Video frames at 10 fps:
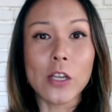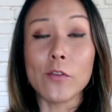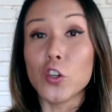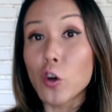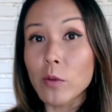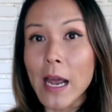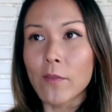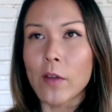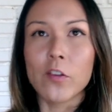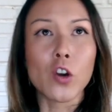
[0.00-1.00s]
If you don't have
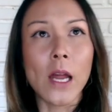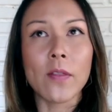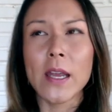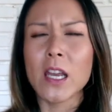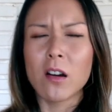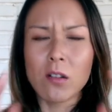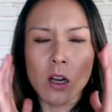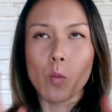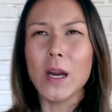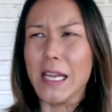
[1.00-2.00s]
that, you're like thinking, oh
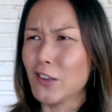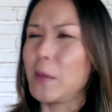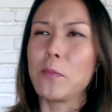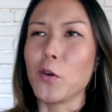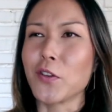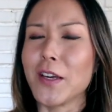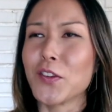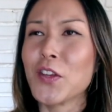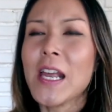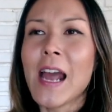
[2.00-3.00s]
God, what is my process?